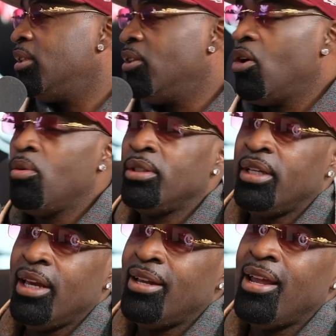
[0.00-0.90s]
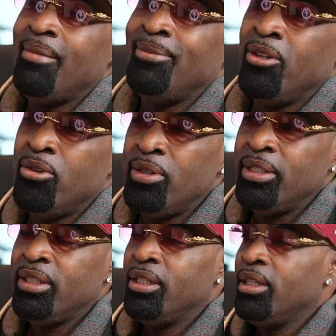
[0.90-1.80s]
to know what the hell I'm doing.
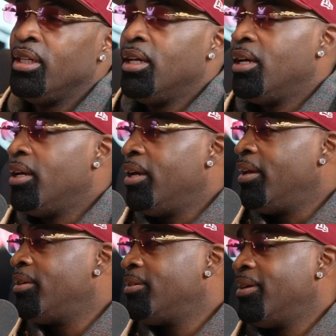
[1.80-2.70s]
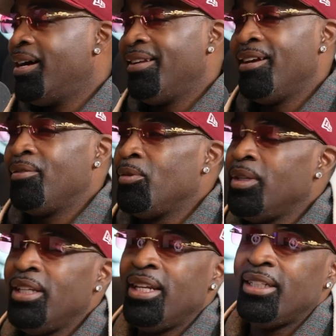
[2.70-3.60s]
And I never
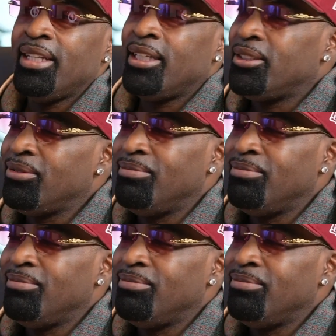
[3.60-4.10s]
really let that